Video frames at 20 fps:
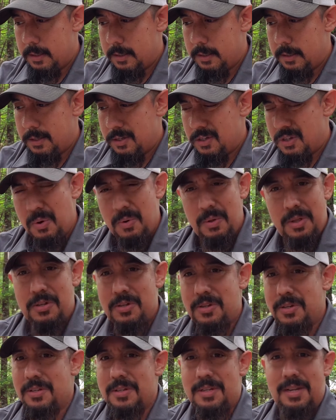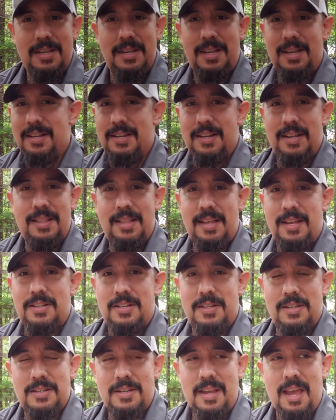So there's just and that's
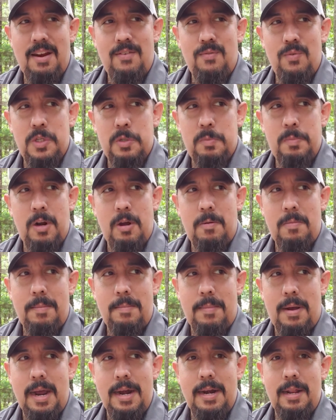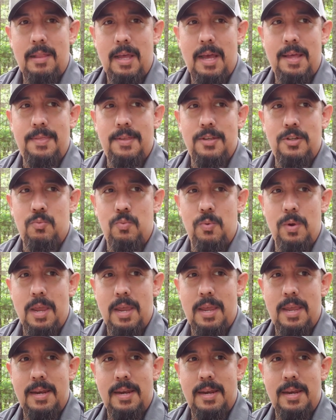just kind of what's been on my mind a lot this week,